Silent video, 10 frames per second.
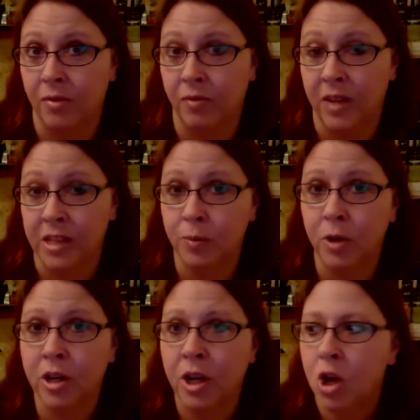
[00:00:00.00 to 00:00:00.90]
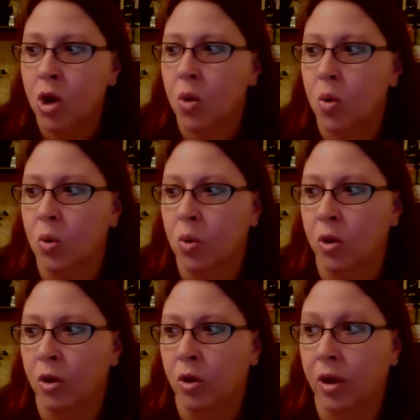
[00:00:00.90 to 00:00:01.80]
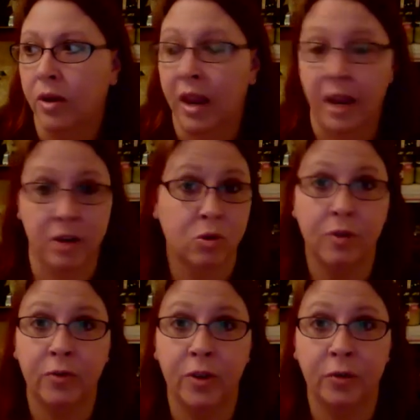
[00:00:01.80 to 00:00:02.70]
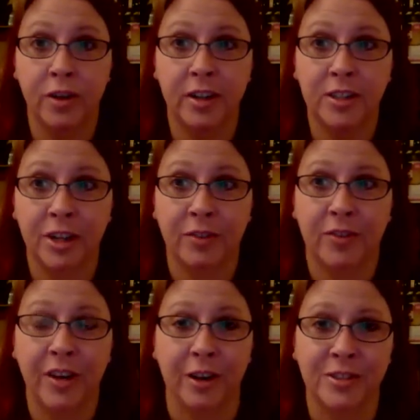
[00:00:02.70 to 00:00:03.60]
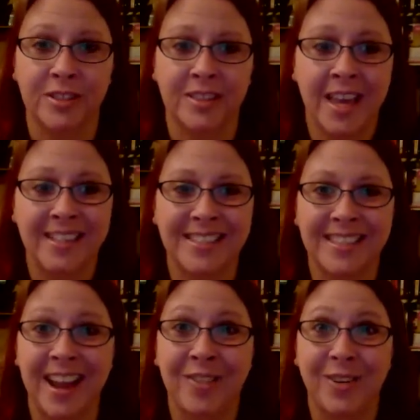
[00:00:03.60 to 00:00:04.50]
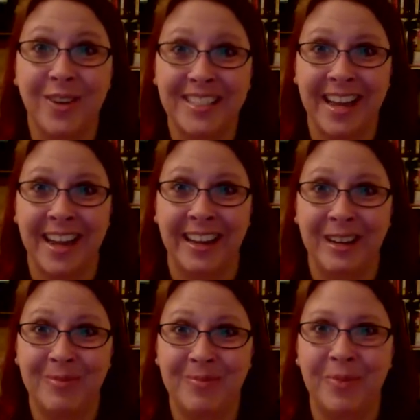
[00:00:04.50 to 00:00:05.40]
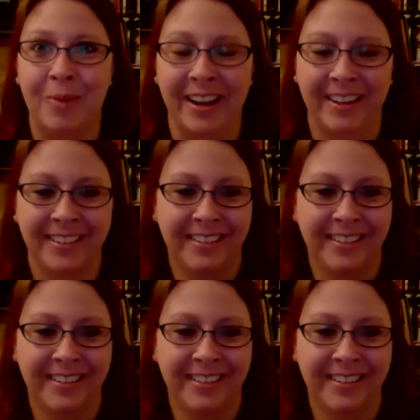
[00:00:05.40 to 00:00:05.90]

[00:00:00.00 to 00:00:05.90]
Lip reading: Facebook or feel free to share the videos. Thanks and have a great day. Bye-bye.